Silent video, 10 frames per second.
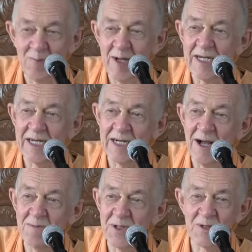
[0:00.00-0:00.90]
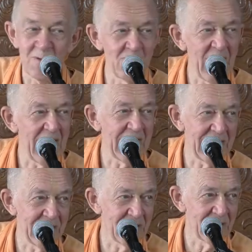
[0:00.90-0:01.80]
when it comes to
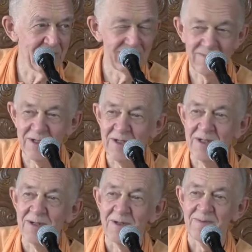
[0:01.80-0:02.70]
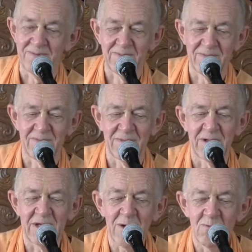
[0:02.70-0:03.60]
marriage
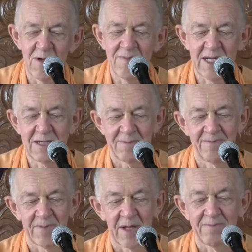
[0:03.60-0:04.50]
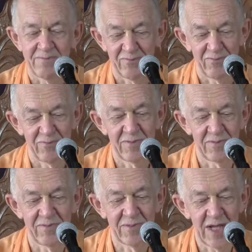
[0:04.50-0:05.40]
young women,
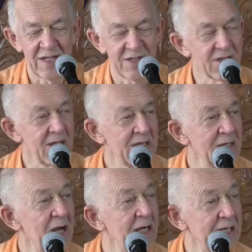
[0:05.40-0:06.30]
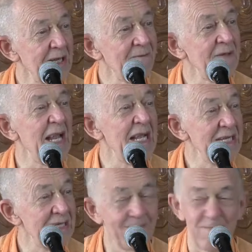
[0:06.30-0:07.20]
it's, they're not given
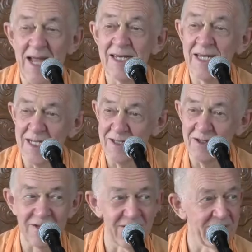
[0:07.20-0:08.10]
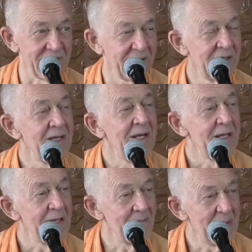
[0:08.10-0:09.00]
independence.
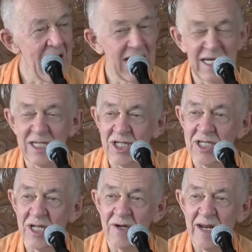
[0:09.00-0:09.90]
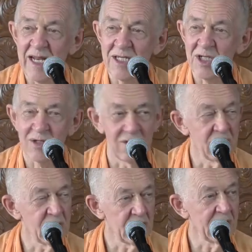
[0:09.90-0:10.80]
The marriage is arranged
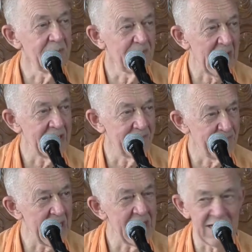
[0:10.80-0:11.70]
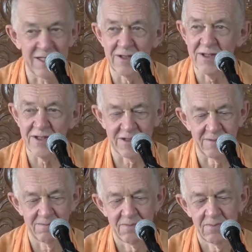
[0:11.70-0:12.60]
usually by the parents.